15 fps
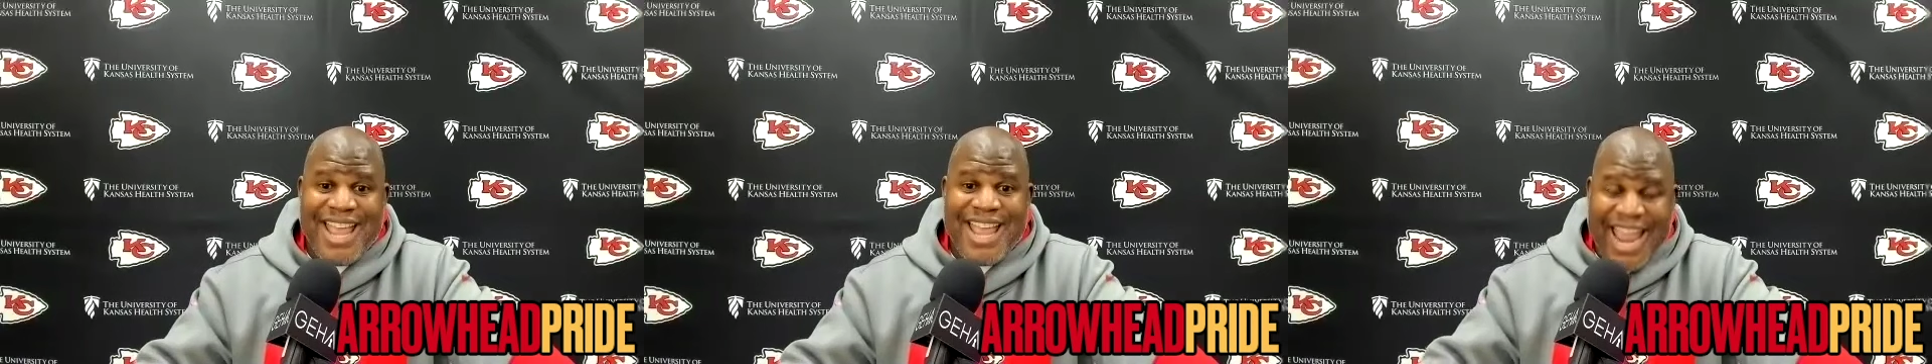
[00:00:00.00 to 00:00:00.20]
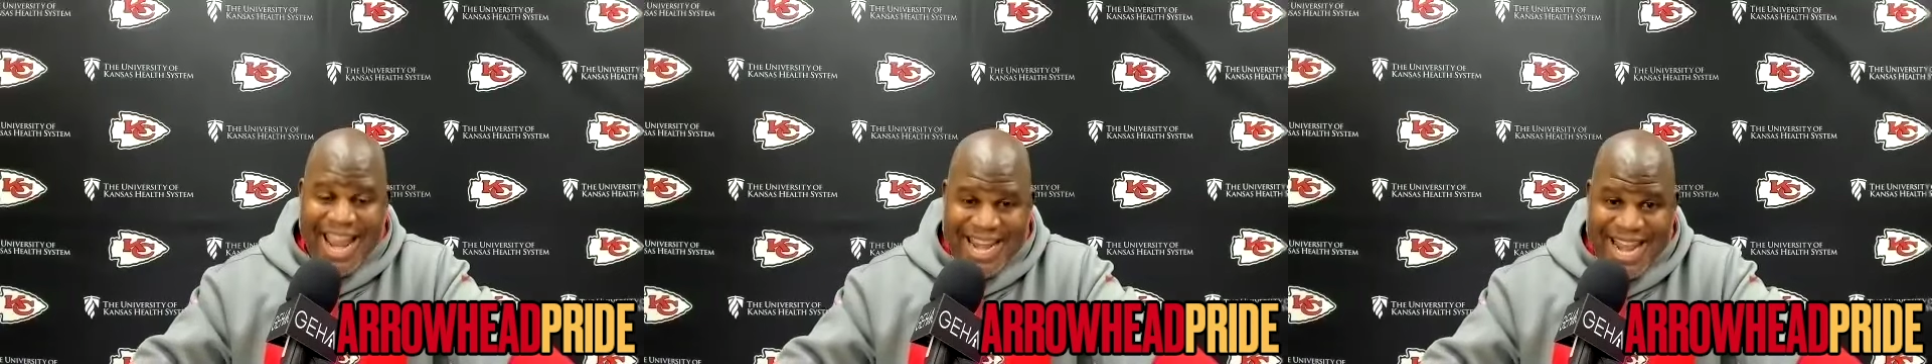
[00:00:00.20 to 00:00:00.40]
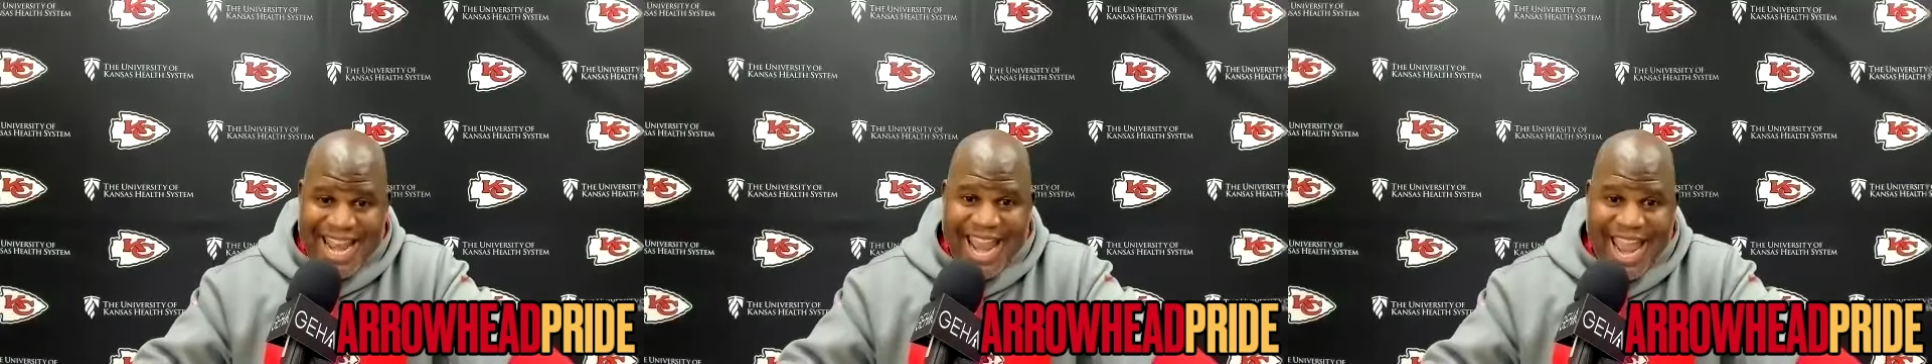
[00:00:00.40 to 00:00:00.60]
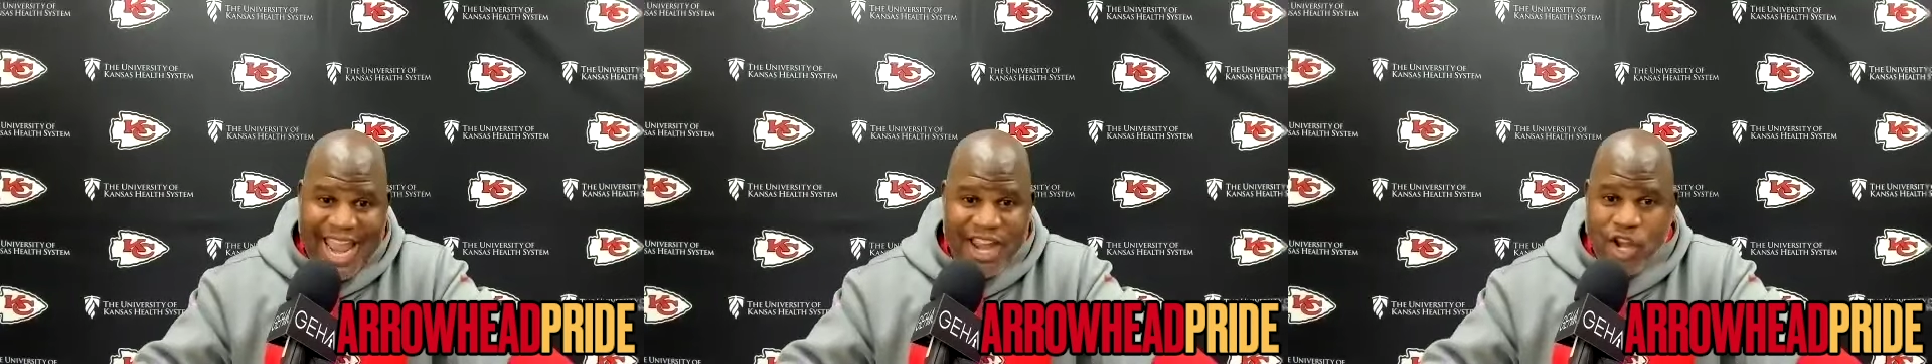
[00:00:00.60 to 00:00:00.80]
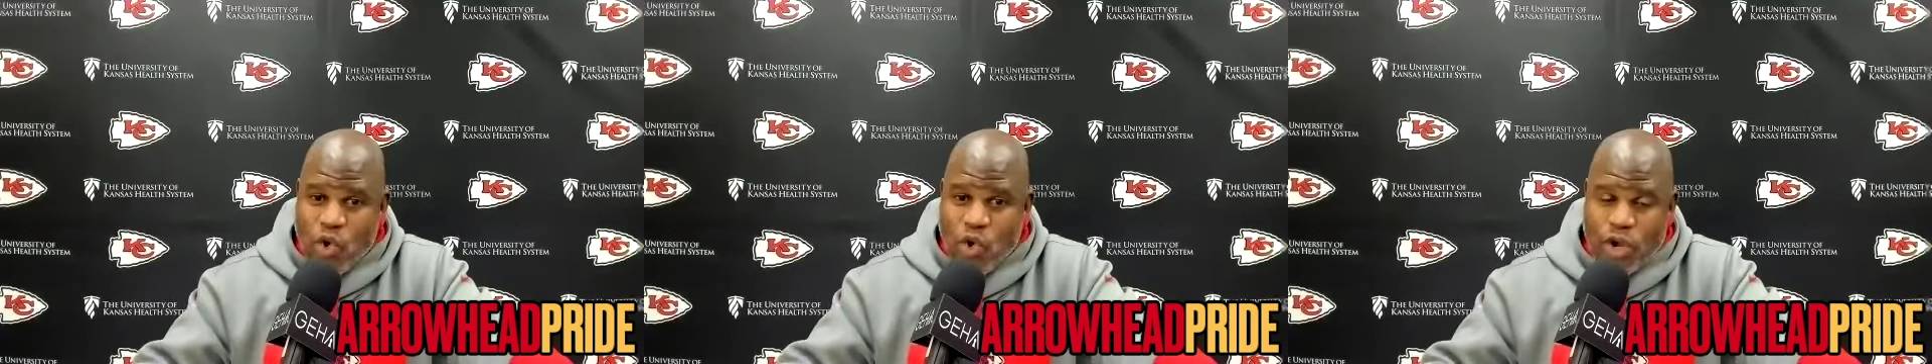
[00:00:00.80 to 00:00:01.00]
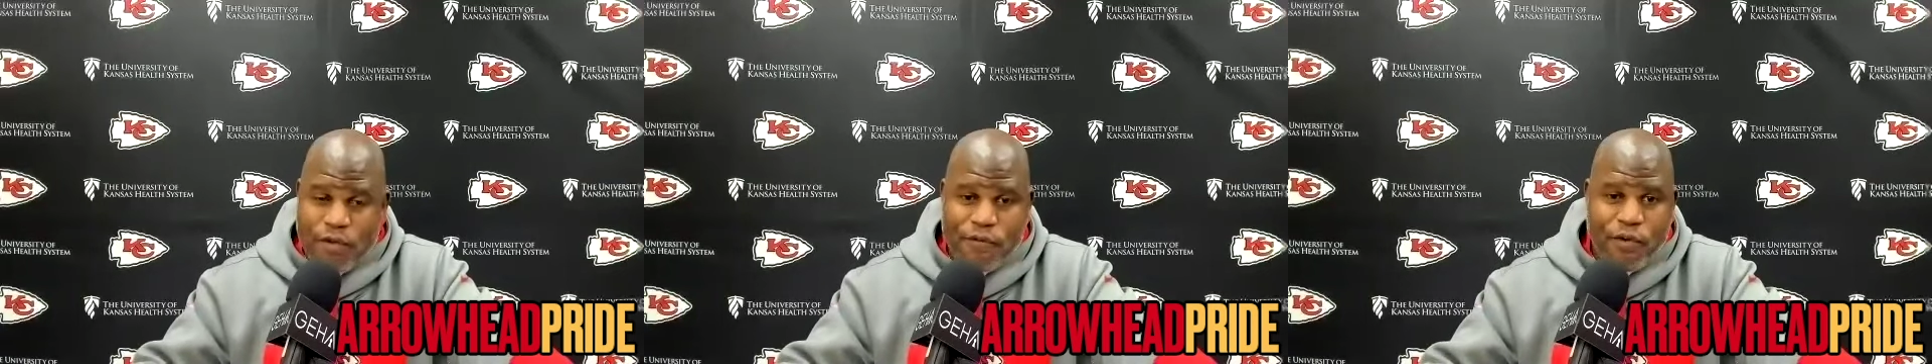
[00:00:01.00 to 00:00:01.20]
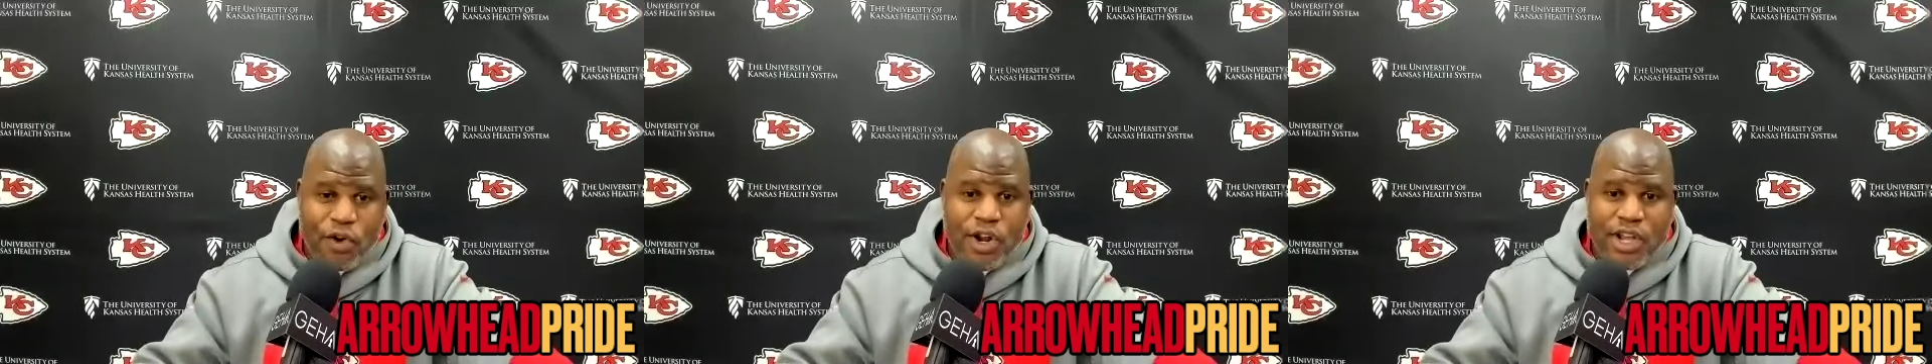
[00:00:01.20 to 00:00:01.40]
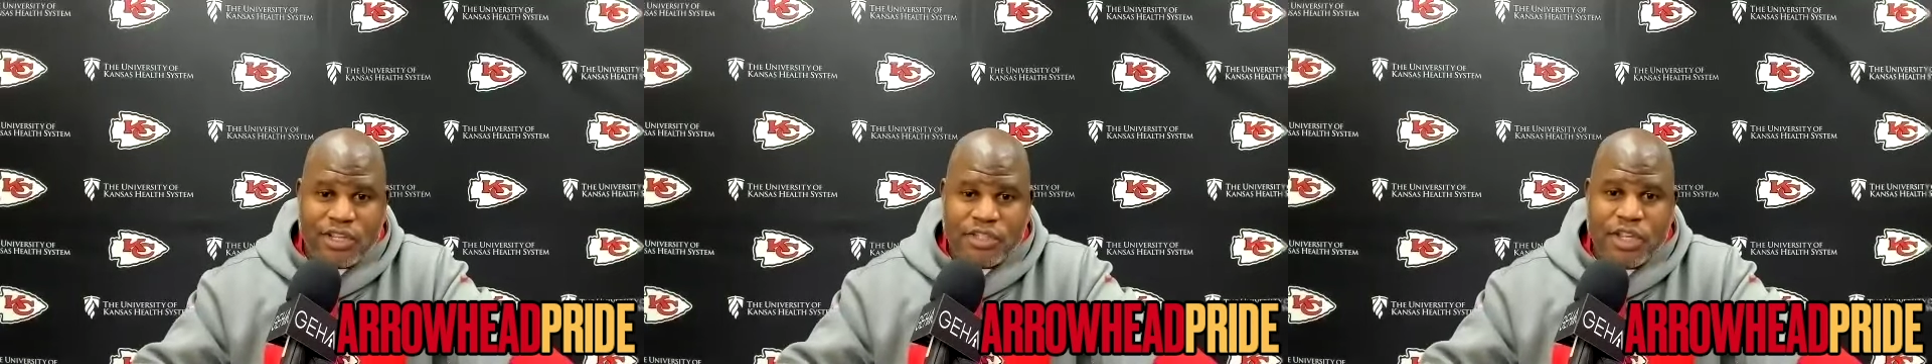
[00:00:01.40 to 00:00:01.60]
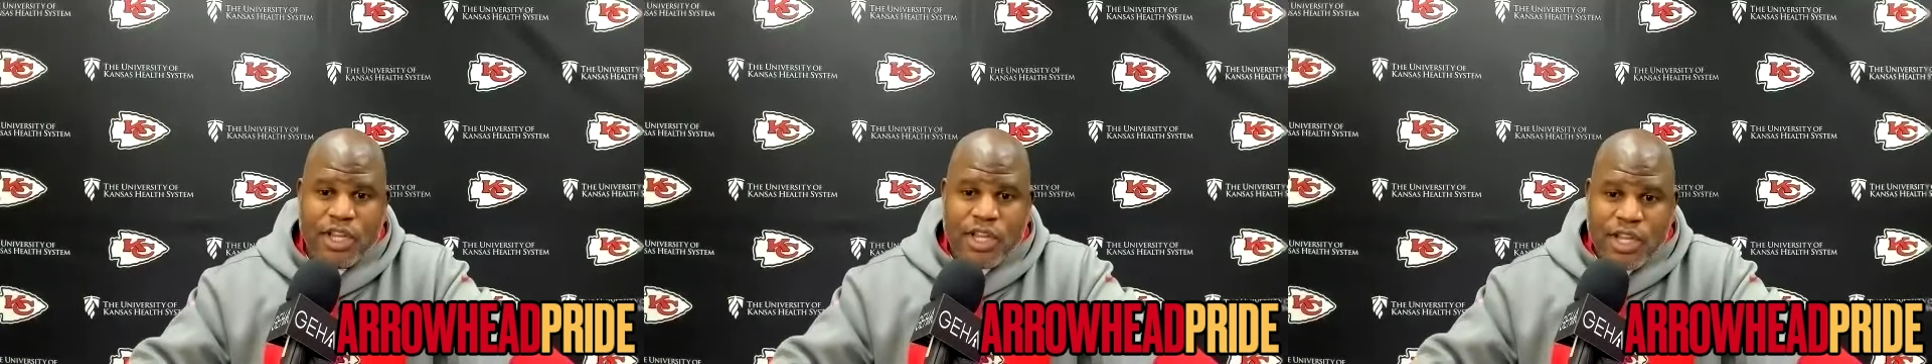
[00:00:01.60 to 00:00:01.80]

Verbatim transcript: And they, in order for us